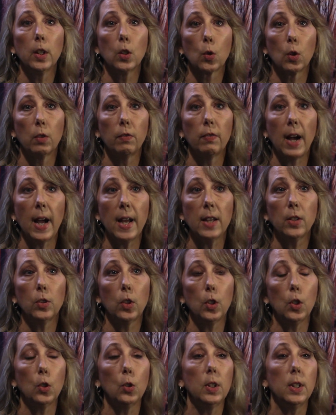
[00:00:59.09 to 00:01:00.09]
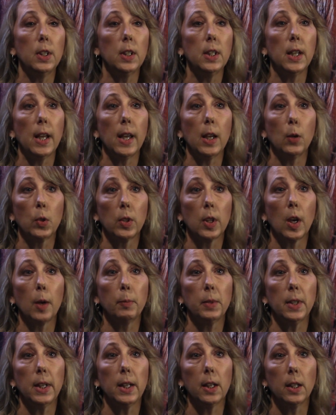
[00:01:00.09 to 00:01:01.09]
to revise the UDDA with
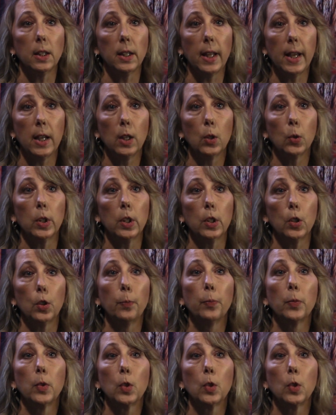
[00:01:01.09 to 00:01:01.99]
updated language